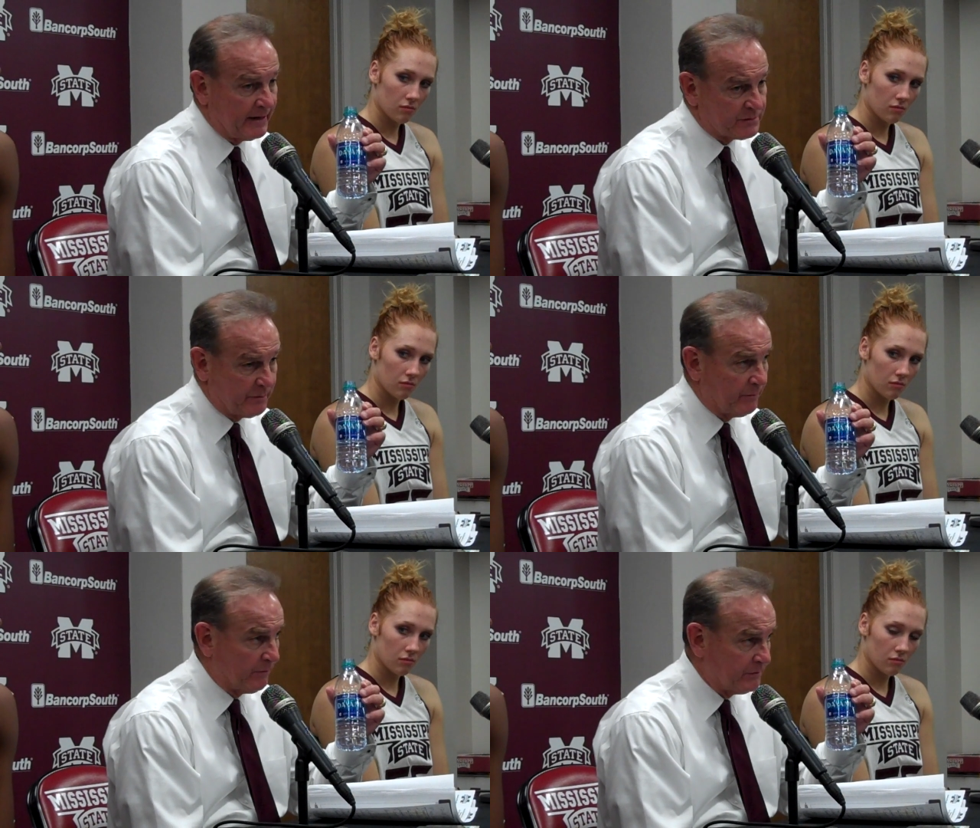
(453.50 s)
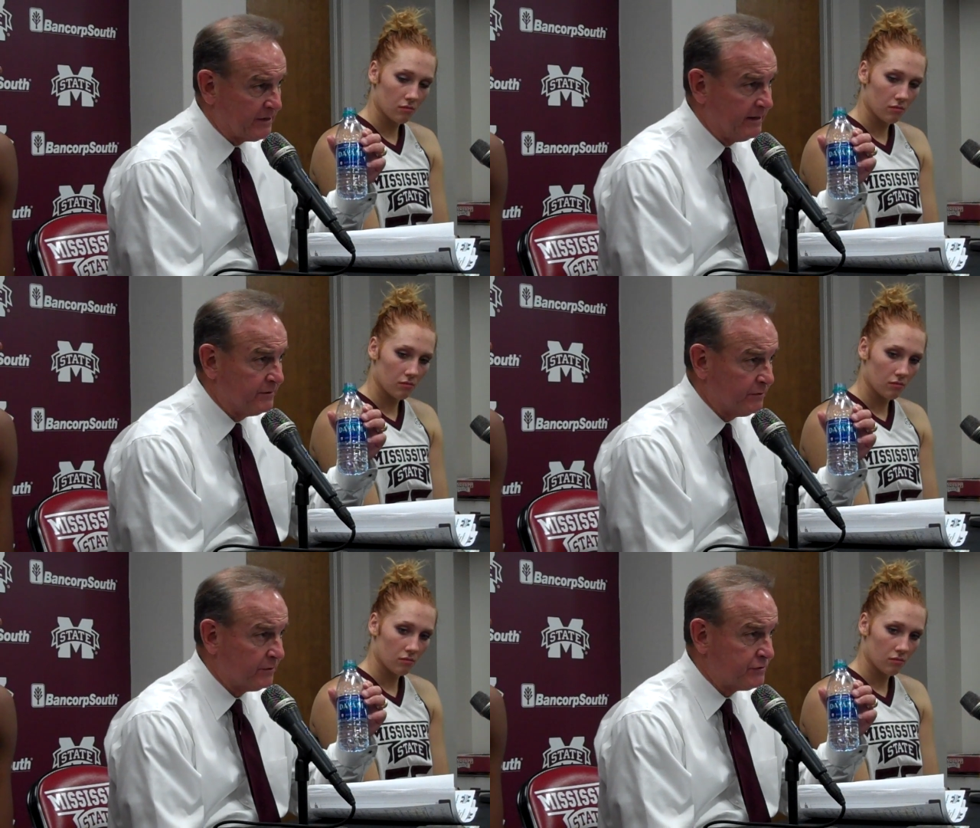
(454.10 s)
Speaker 1: the bounce, but we rotated
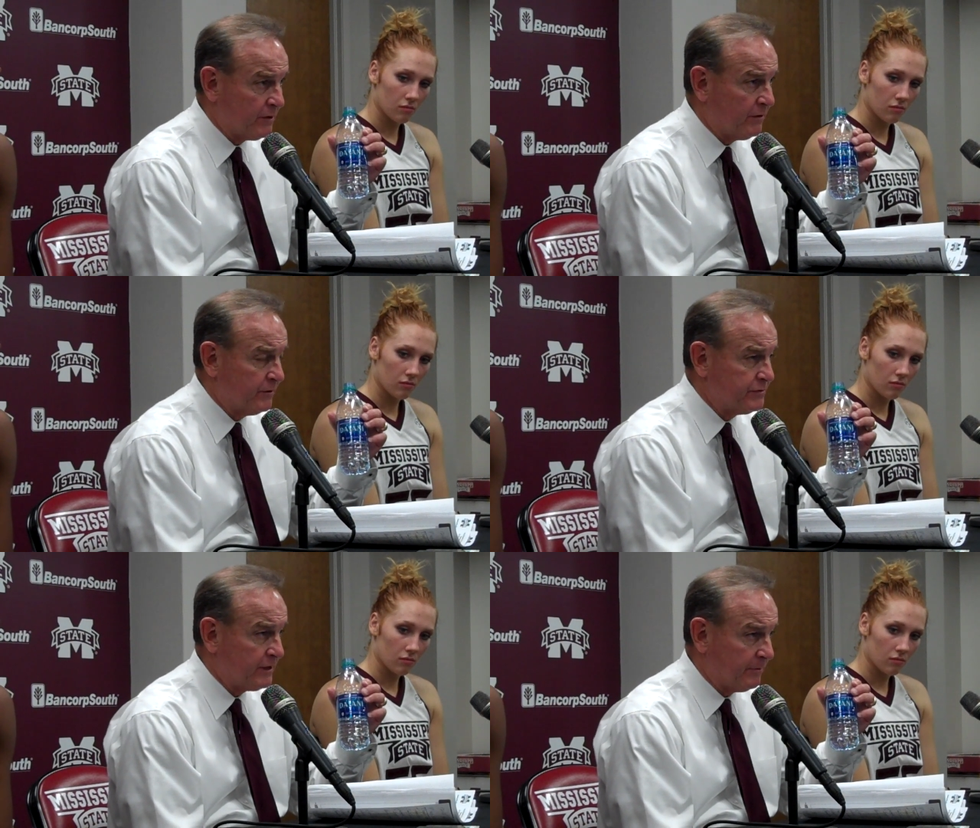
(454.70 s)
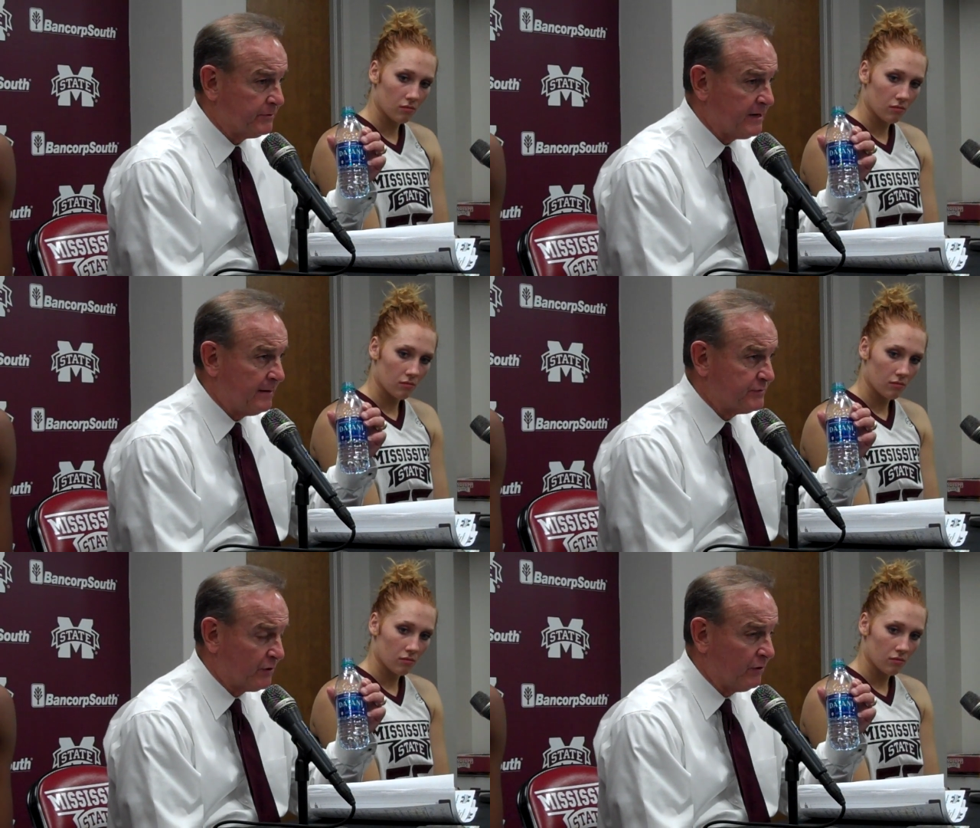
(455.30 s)
and took a charge a couple
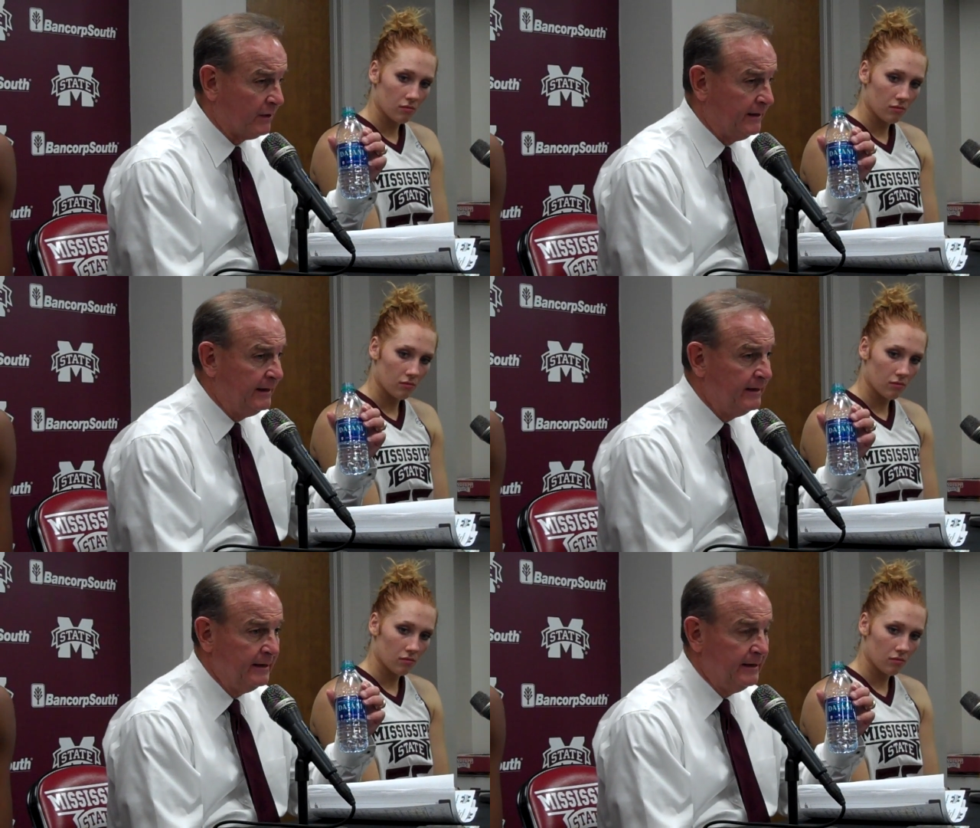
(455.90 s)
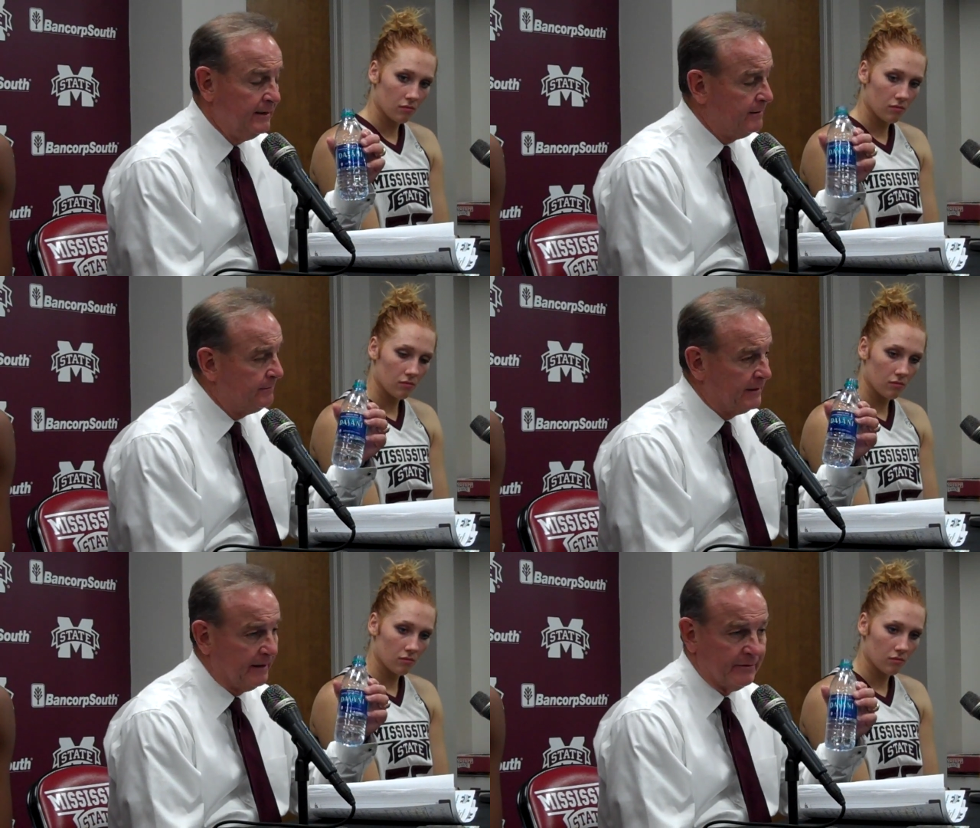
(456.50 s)
times early.
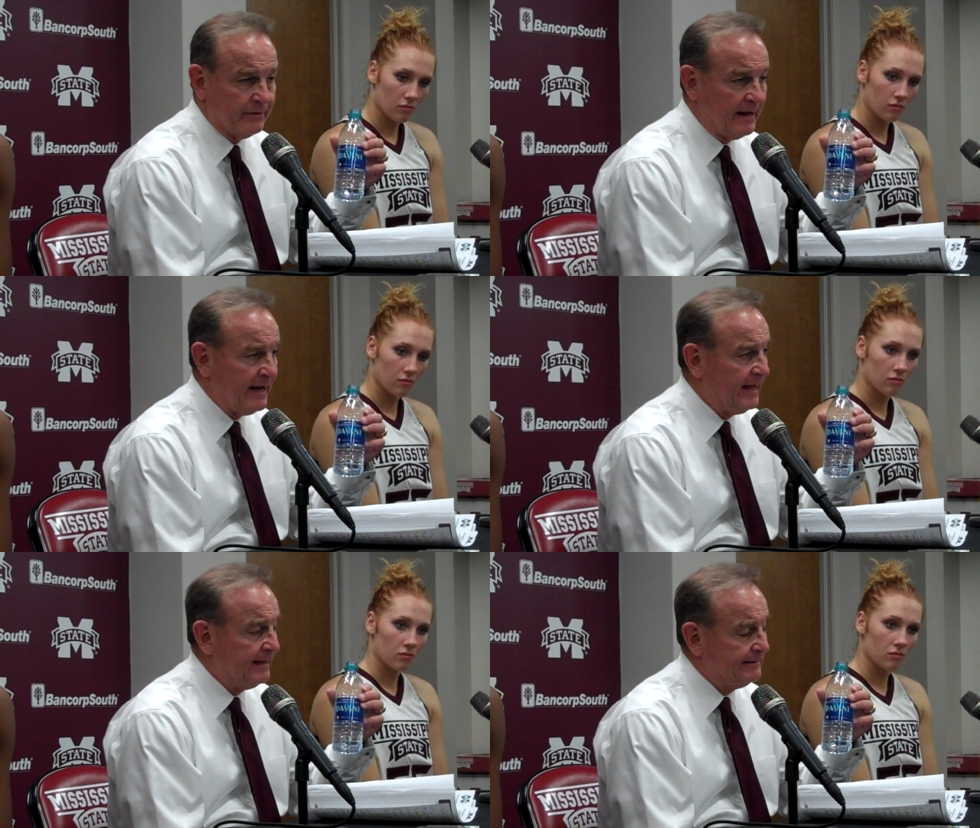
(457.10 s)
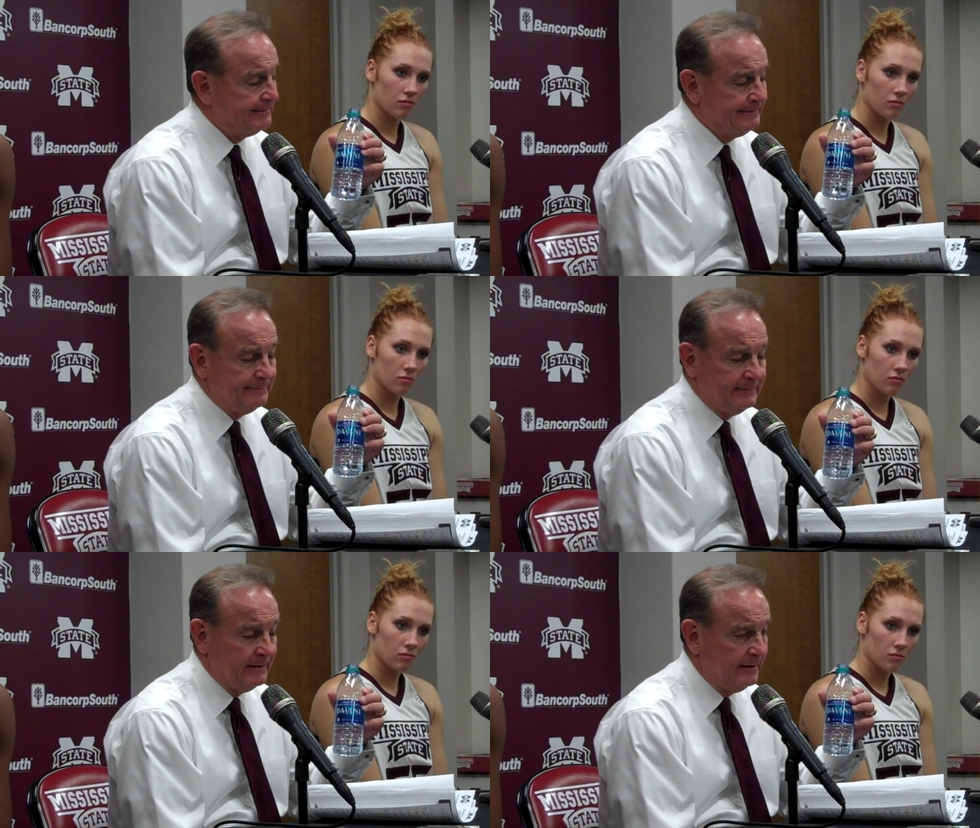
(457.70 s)
But other than that,
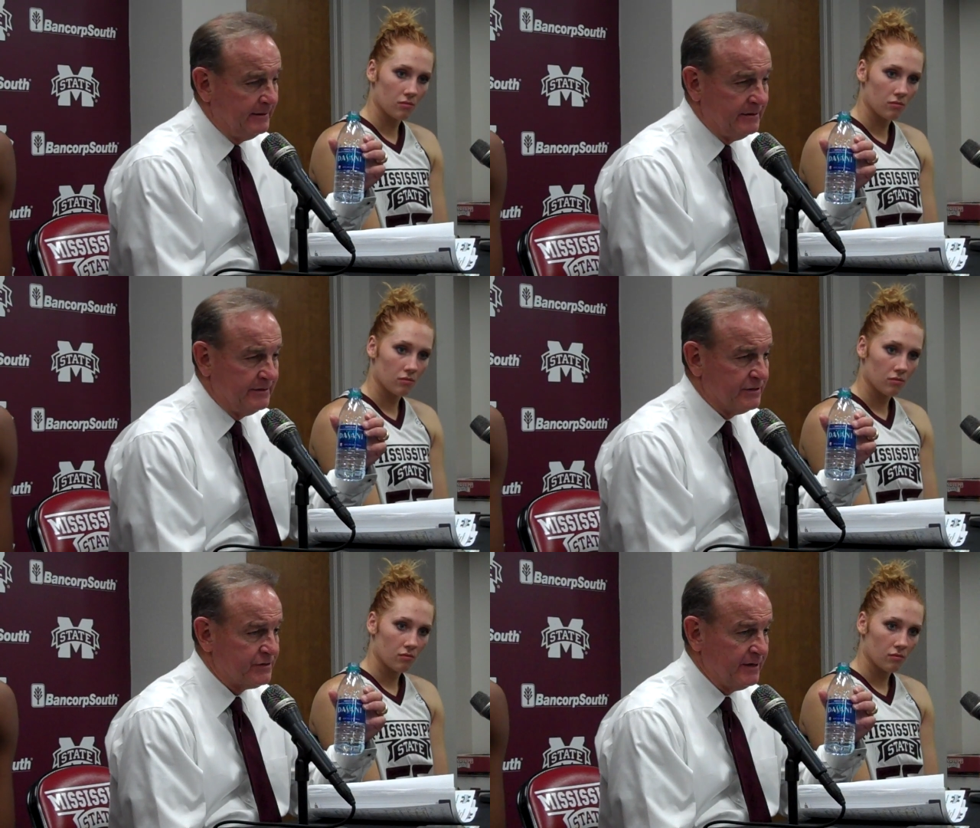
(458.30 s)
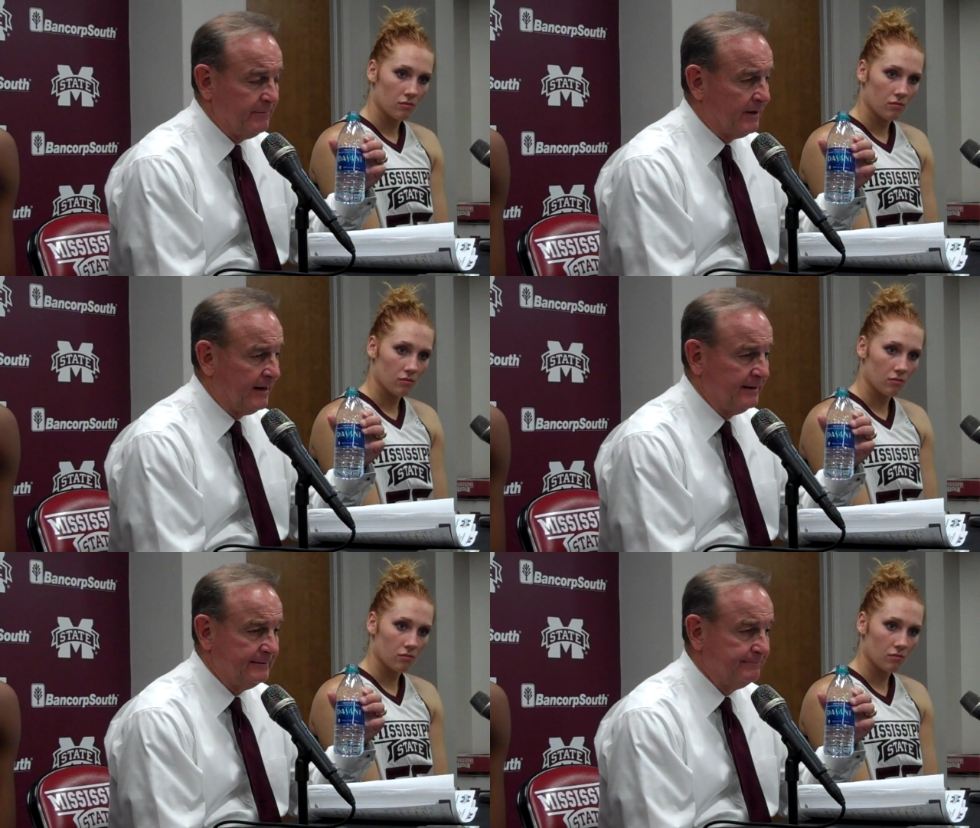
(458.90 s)
it just seemed
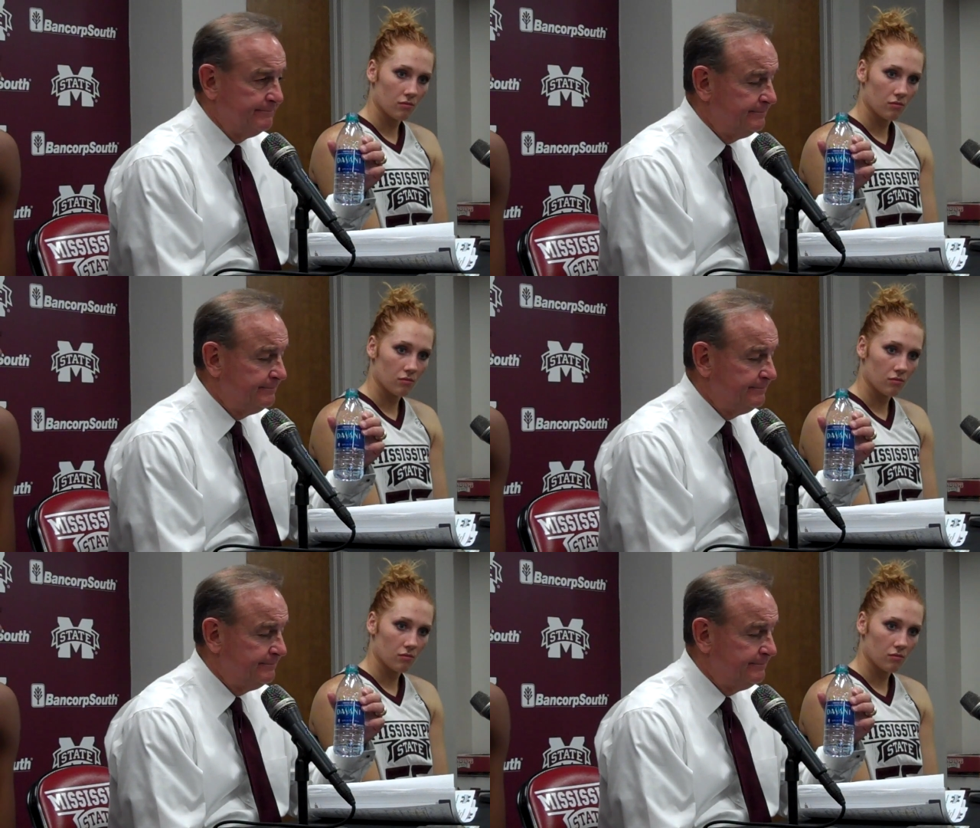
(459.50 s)
like